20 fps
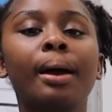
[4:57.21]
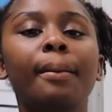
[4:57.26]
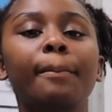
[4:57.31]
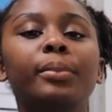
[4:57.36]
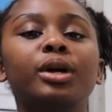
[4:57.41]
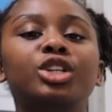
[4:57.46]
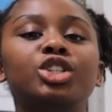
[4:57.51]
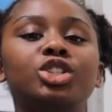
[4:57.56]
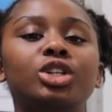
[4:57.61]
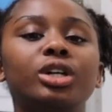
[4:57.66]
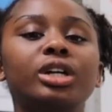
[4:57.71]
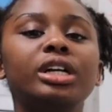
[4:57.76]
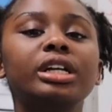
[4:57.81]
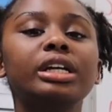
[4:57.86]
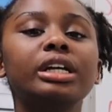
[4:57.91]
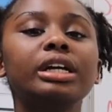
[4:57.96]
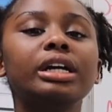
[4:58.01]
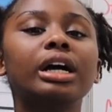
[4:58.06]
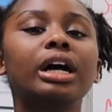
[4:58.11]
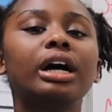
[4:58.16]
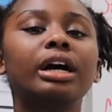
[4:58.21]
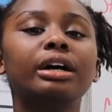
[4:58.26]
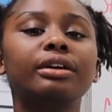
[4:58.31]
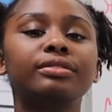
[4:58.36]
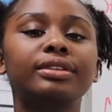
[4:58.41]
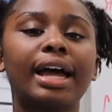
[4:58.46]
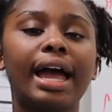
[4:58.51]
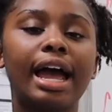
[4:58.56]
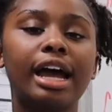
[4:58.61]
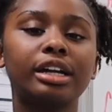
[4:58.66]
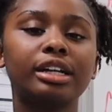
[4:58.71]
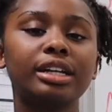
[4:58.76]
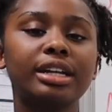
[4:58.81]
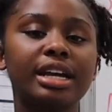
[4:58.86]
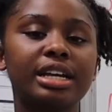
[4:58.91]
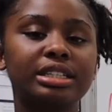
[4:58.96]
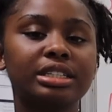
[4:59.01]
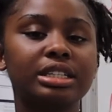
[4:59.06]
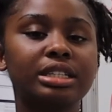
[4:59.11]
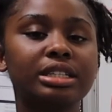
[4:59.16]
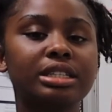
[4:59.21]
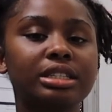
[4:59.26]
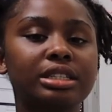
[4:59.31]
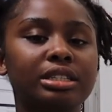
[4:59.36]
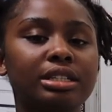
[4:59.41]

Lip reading: Majority of the adolescents